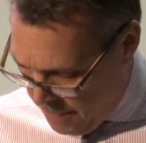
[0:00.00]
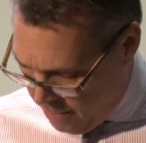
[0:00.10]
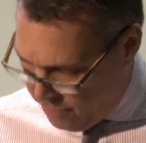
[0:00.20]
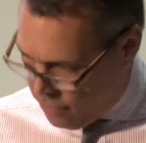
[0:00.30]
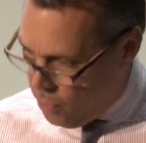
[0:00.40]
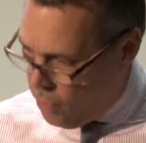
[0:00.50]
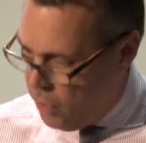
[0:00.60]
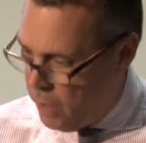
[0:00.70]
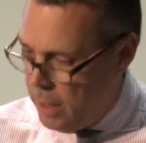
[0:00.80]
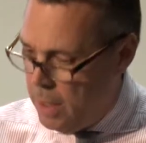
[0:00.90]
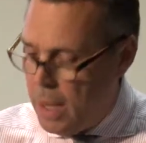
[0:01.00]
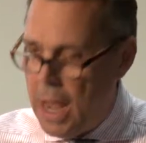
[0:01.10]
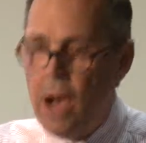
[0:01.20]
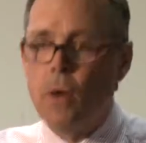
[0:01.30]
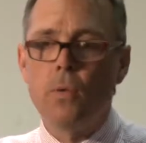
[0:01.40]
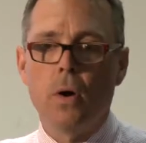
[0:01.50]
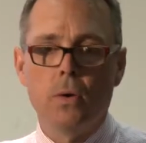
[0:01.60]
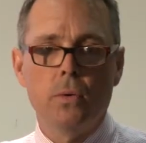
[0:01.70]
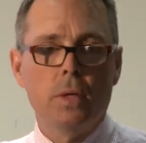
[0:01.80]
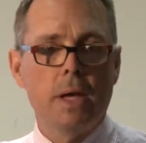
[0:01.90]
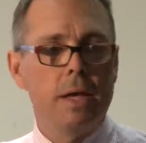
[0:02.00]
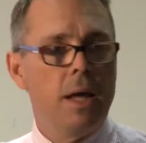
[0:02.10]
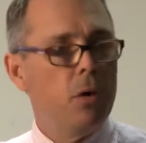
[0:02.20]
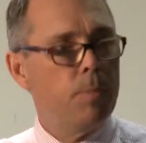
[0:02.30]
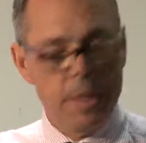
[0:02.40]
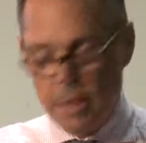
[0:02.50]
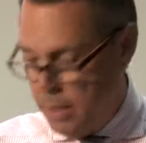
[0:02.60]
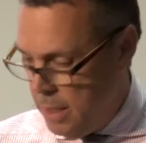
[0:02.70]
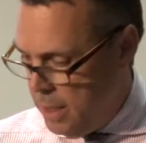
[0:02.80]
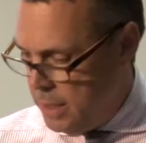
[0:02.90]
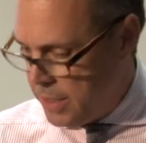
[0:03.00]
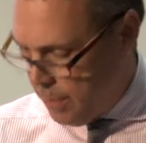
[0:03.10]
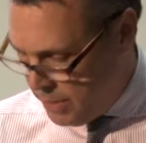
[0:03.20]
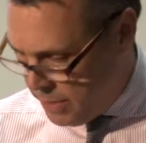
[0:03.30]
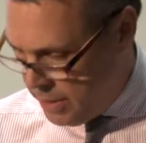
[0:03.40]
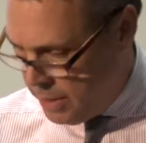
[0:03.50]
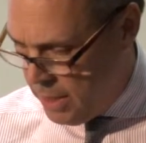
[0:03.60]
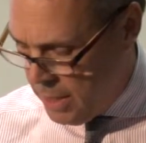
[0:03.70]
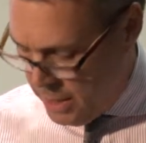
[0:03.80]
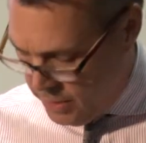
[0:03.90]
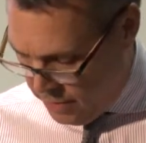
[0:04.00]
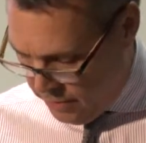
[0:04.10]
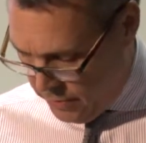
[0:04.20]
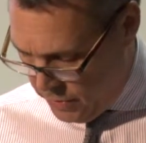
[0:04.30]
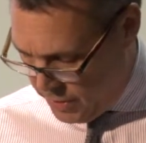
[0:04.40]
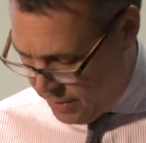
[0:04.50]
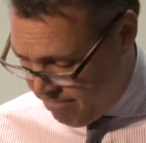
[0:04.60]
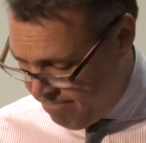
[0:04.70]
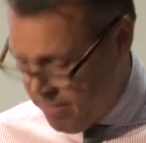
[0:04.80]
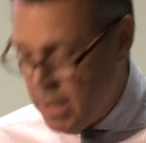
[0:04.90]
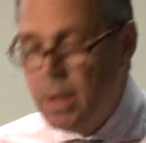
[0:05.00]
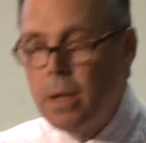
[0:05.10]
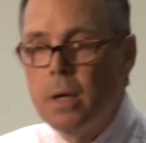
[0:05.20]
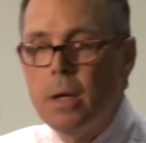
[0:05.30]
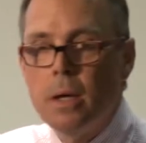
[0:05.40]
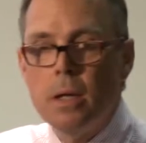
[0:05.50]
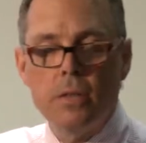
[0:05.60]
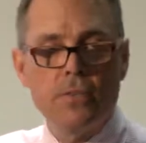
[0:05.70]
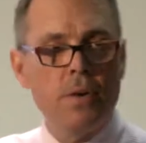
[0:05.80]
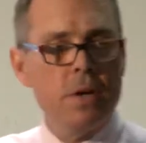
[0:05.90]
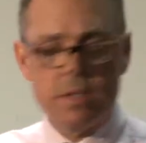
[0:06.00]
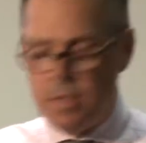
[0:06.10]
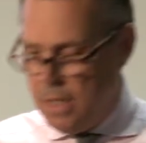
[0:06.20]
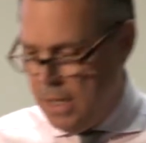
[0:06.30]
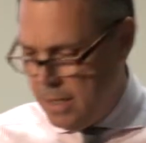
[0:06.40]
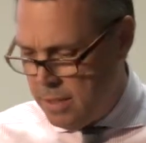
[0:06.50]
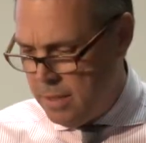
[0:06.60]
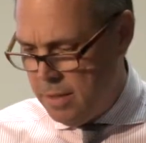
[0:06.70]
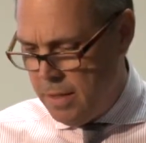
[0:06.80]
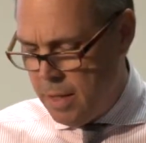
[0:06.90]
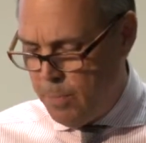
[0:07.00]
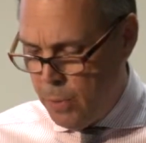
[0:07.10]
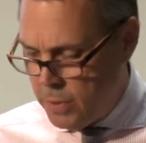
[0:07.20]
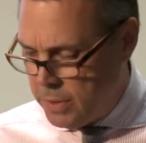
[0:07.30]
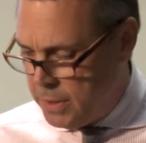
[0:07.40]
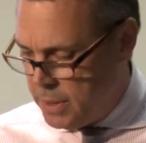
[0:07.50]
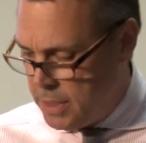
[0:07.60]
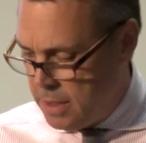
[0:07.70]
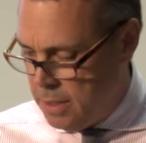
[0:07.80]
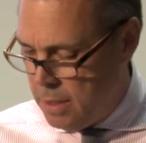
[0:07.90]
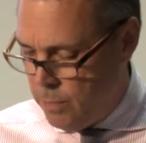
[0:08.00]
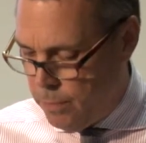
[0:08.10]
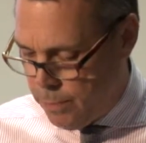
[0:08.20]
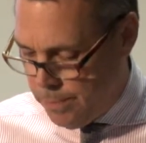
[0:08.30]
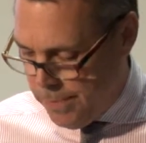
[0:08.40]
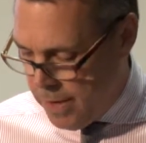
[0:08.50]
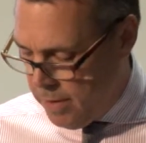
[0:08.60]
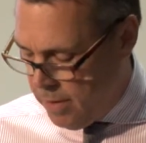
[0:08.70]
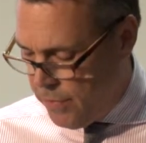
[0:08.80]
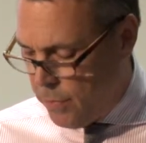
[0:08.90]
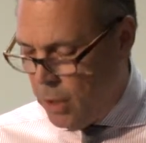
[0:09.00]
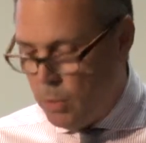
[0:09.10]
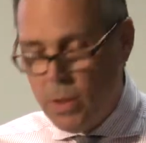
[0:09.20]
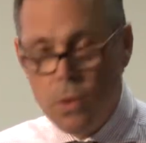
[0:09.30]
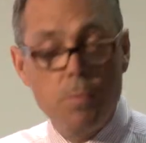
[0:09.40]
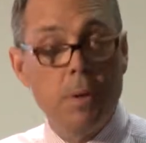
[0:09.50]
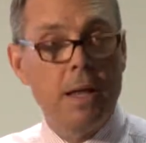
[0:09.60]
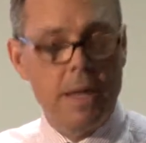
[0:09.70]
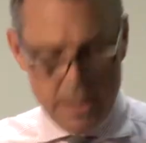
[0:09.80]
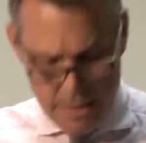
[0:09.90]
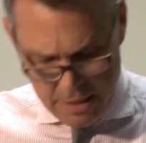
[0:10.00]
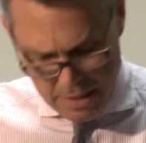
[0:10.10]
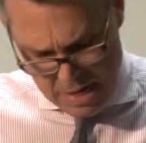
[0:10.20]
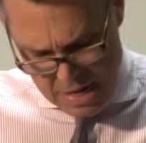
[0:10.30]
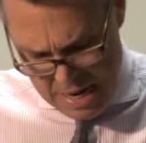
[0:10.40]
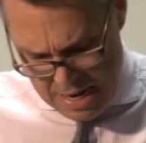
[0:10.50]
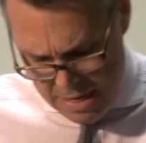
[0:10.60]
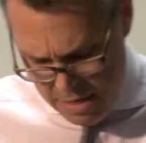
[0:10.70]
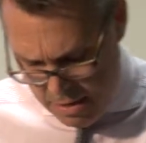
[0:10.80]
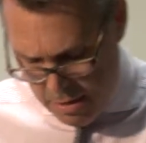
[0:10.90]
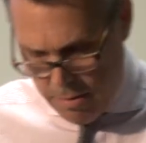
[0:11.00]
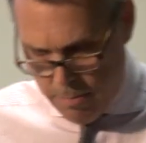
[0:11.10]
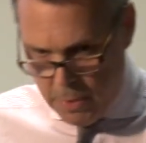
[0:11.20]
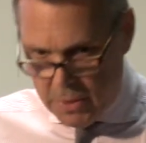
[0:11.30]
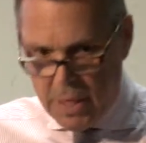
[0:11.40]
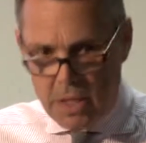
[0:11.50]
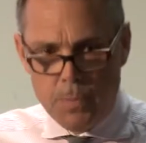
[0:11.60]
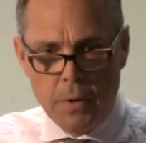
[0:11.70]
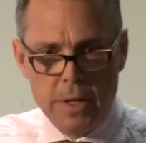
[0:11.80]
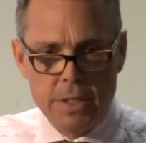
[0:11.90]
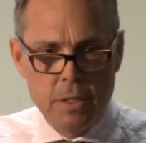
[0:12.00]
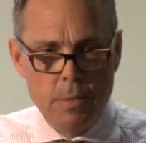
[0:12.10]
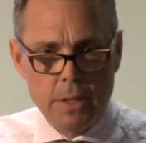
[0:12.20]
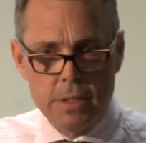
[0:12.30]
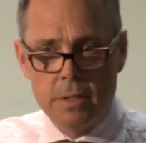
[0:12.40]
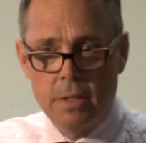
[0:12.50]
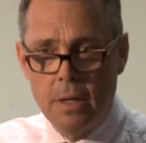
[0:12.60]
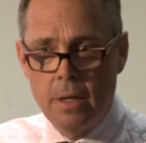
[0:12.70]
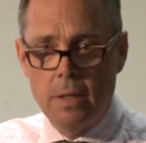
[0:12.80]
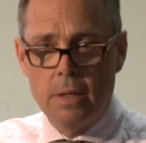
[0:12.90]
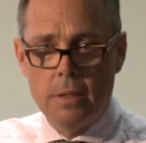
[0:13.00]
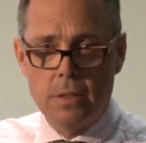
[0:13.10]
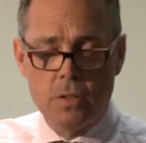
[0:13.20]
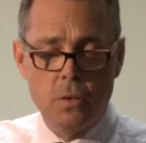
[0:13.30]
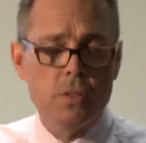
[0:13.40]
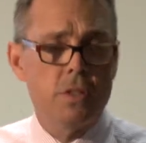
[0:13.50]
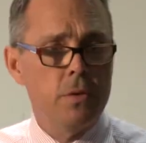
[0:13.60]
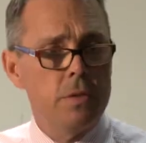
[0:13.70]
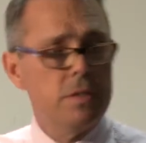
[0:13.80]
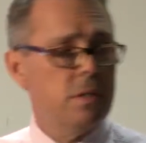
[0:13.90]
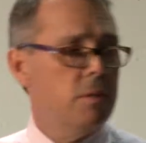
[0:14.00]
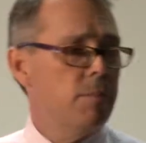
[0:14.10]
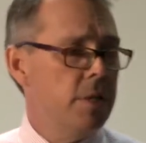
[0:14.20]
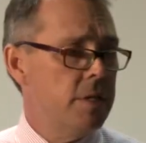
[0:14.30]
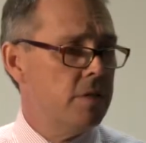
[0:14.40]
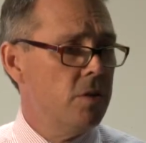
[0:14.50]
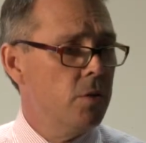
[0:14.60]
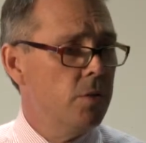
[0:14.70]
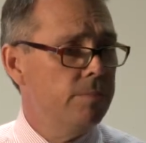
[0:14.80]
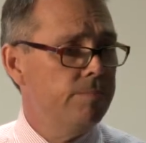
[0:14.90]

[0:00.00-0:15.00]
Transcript: for our role in helping Shepparton into the future. The first is the importance of the role we all play in building aspiration amongst school students to complete school.